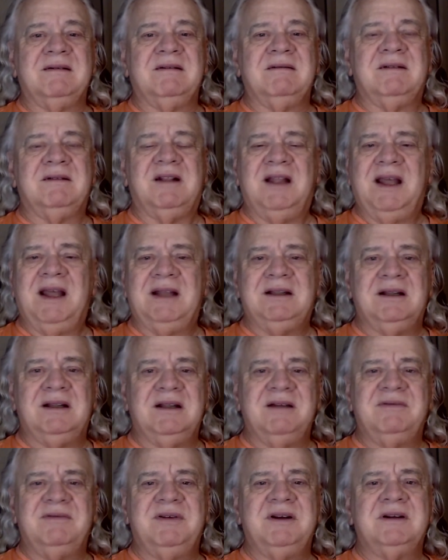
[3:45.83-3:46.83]
glad to
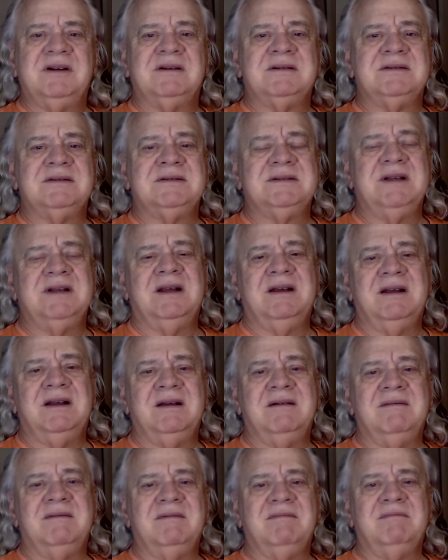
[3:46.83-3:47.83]
live here,
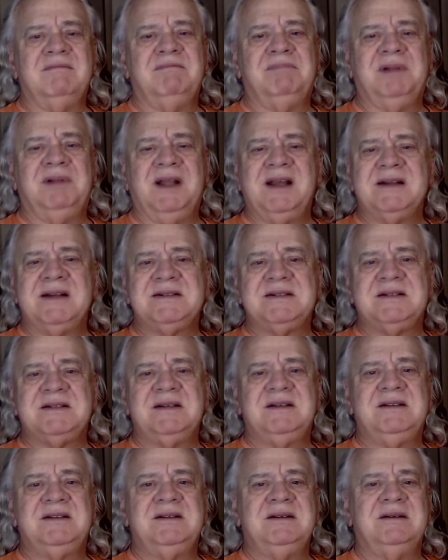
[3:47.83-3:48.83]

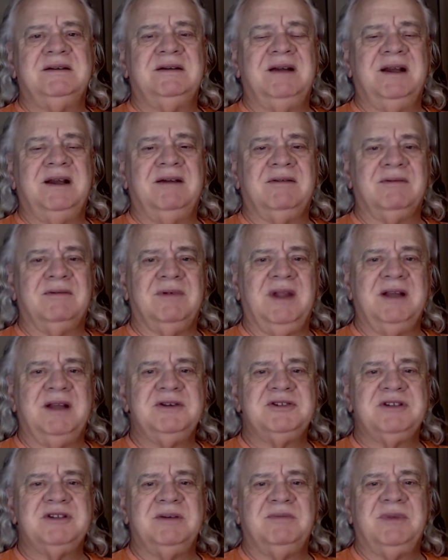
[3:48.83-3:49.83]
blessed to have the
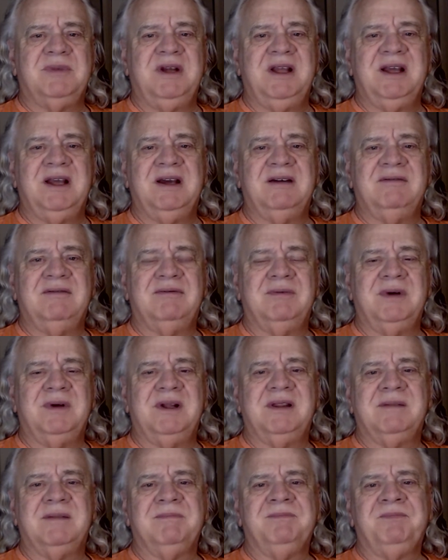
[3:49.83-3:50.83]
relationship we have
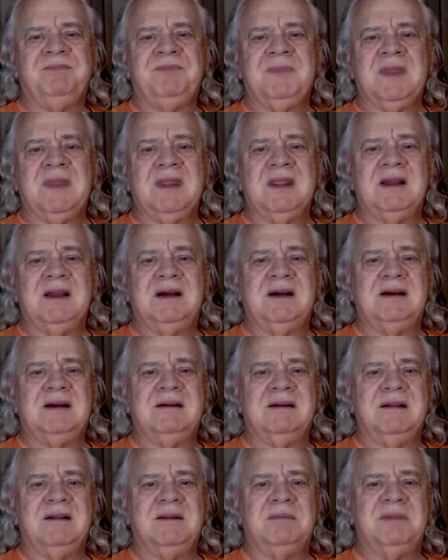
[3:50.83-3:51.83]
with
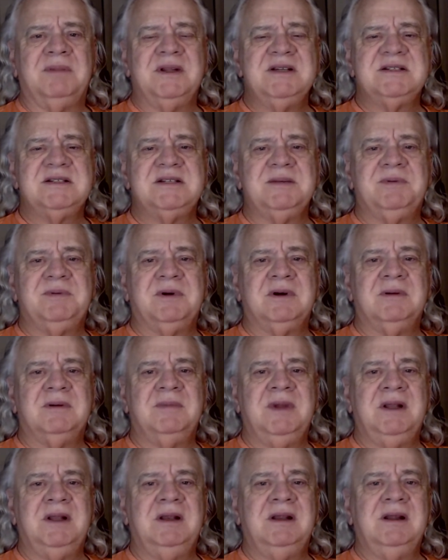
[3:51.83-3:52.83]
the police
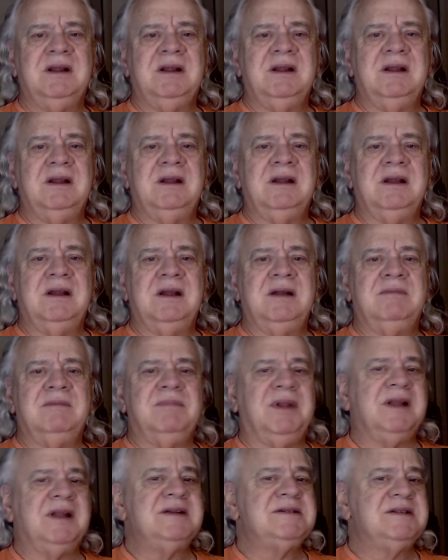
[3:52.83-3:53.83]
department, and
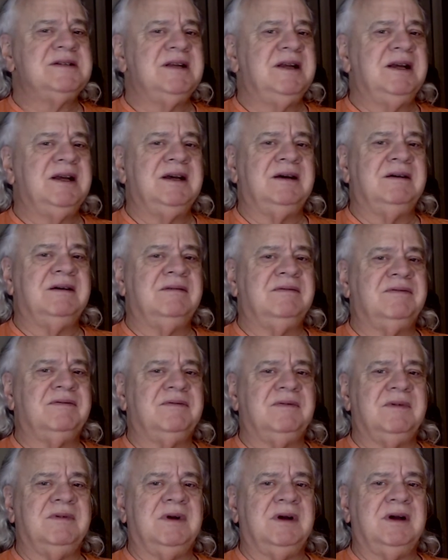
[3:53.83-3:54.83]
blessed to have
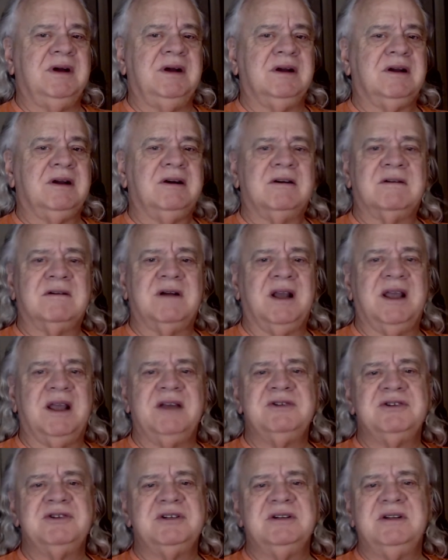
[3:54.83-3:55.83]
a
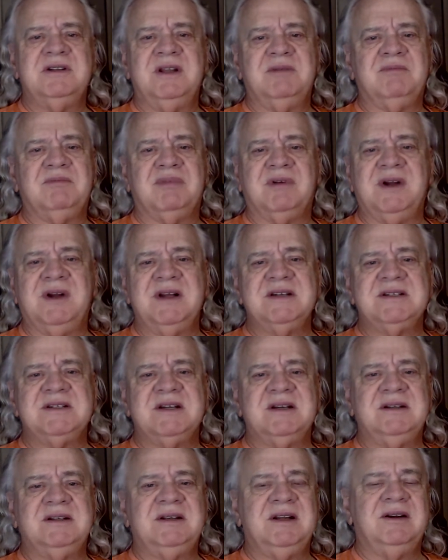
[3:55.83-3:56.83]
congregation that prays.
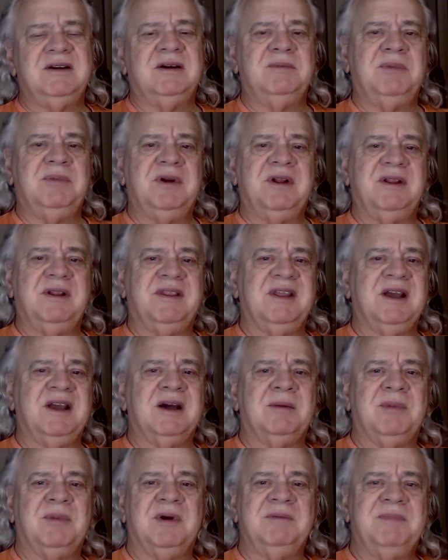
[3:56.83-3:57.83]
I put a thing
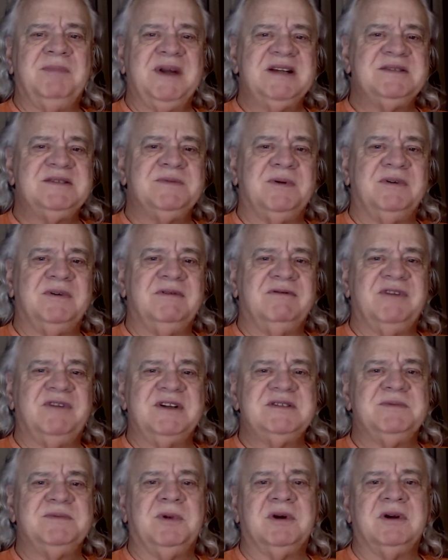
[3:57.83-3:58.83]
up on
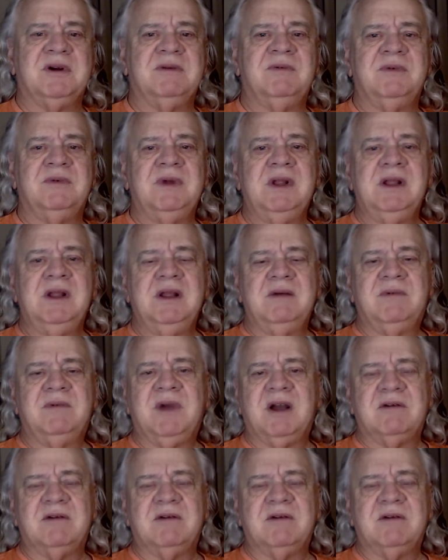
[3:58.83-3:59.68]
Facebook, and we got